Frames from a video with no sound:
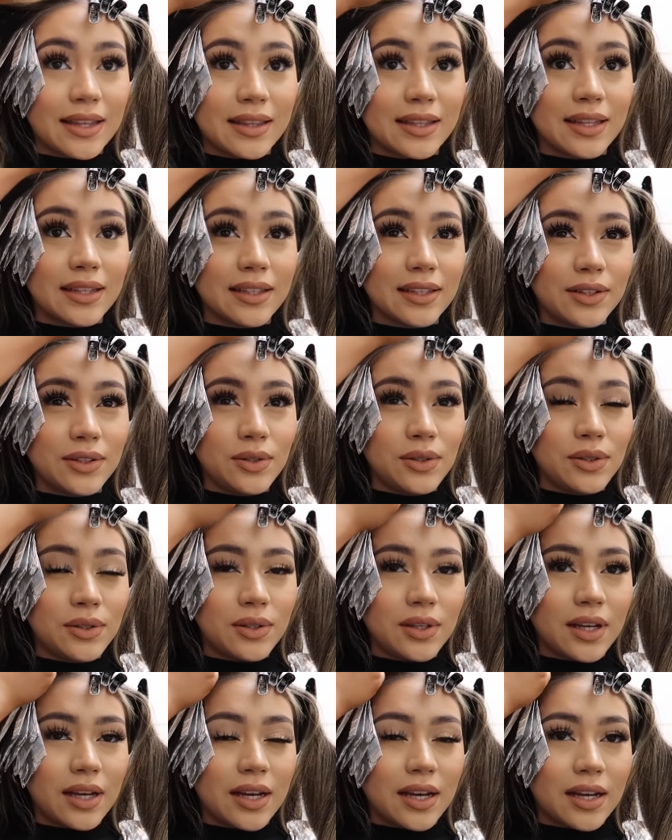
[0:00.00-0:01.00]
The
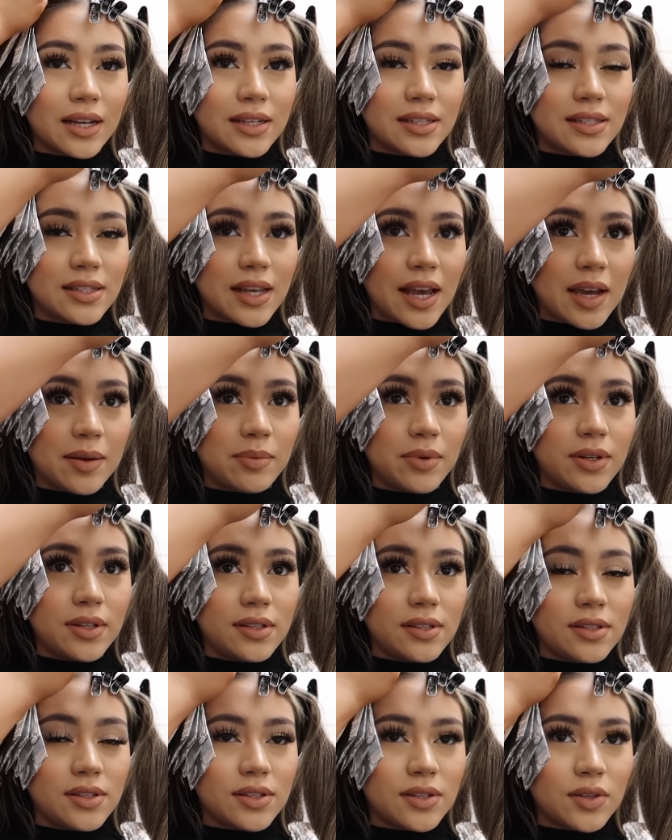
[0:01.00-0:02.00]
little uh,
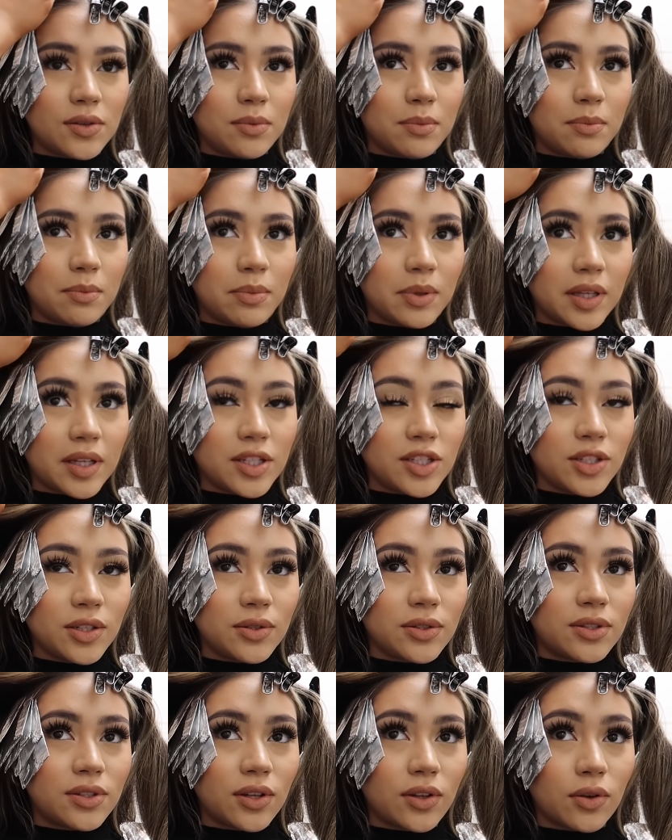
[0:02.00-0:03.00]
sideburns, you bleached
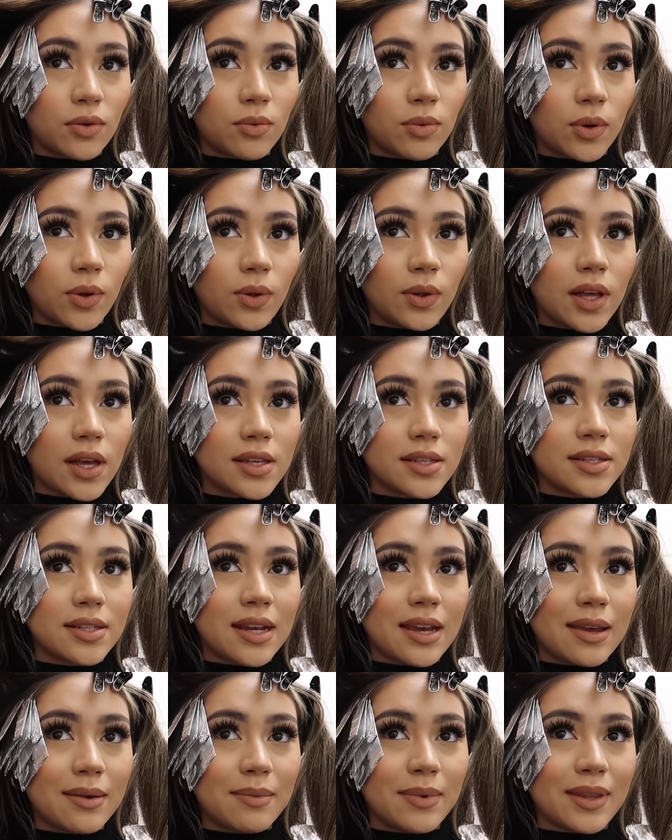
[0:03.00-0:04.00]
those to the root last
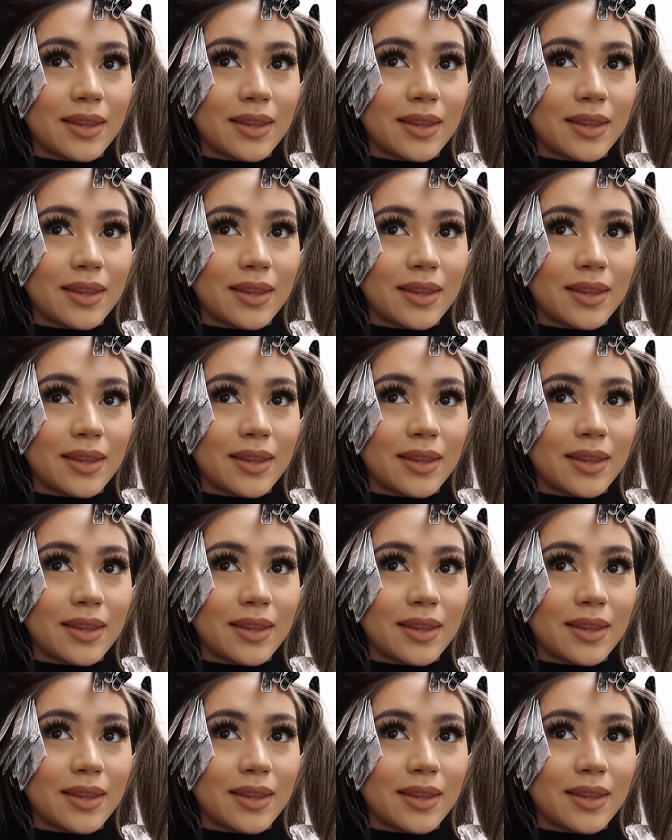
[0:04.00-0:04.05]
time,